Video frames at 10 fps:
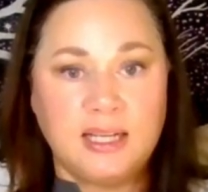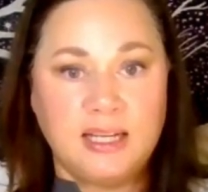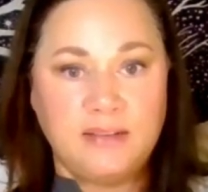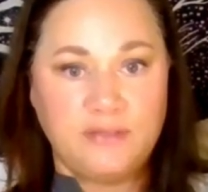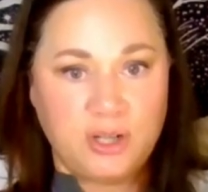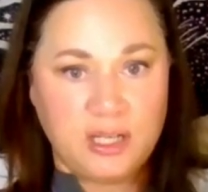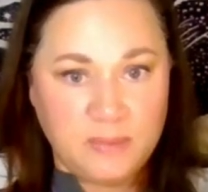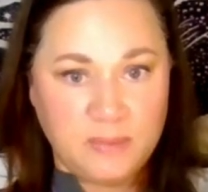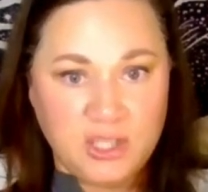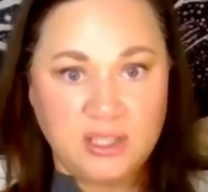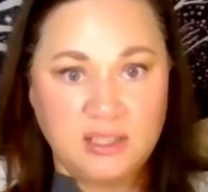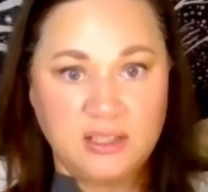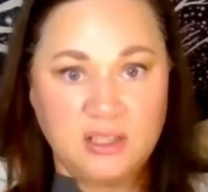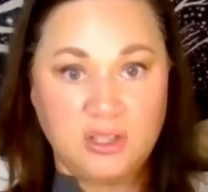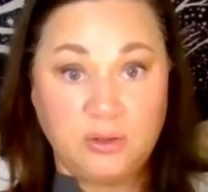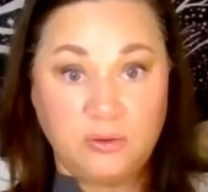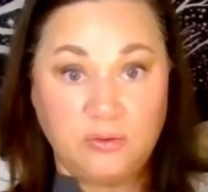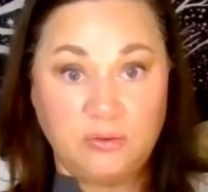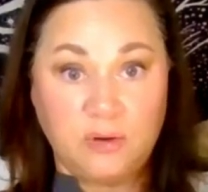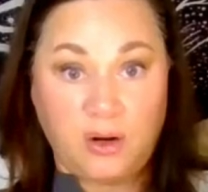give transmissions
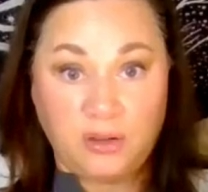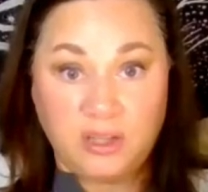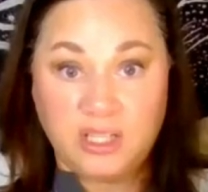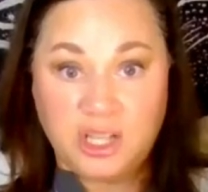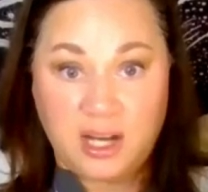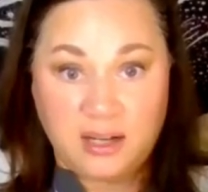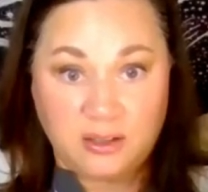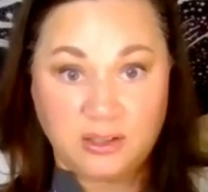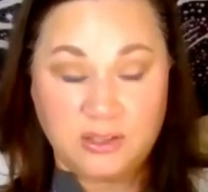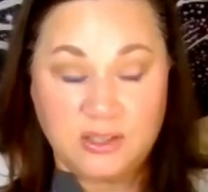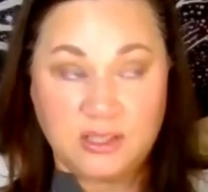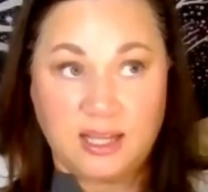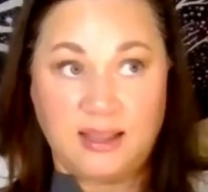to earthly channelers